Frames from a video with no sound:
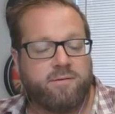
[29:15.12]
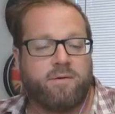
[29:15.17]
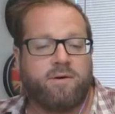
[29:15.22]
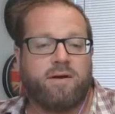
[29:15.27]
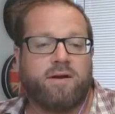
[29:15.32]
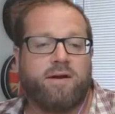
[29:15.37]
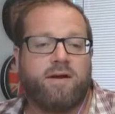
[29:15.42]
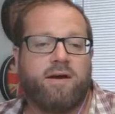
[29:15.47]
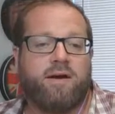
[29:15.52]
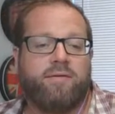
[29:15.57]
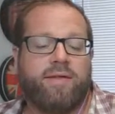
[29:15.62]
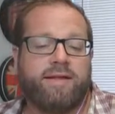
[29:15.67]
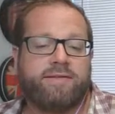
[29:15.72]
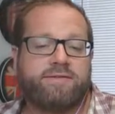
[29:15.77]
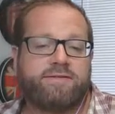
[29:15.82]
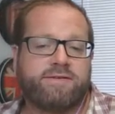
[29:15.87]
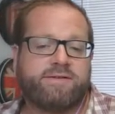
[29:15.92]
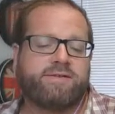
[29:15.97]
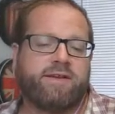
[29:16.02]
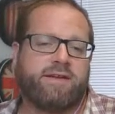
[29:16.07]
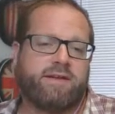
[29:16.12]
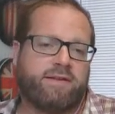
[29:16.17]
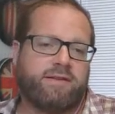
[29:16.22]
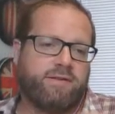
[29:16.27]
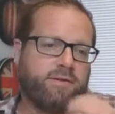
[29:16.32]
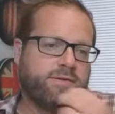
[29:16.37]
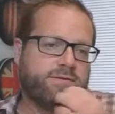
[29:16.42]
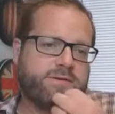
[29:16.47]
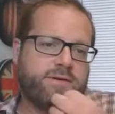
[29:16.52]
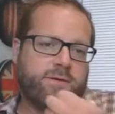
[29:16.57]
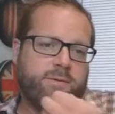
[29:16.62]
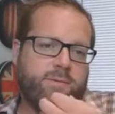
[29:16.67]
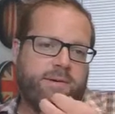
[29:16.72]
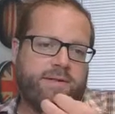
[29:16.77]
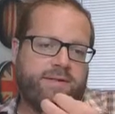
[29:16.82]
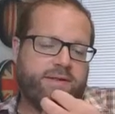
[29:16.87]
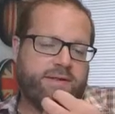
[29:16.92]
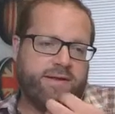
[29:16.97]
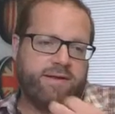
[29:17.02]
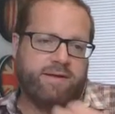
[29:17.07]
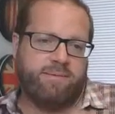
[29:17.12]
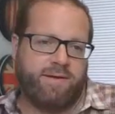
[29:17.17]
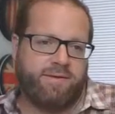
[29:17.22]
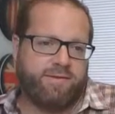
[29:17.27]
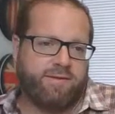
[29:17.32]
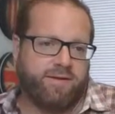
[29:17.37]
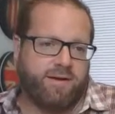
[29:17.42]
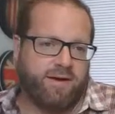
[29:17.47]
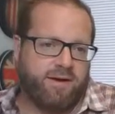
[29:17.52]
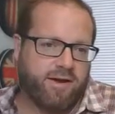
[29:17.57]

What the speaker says: Wow, that's exciting news about the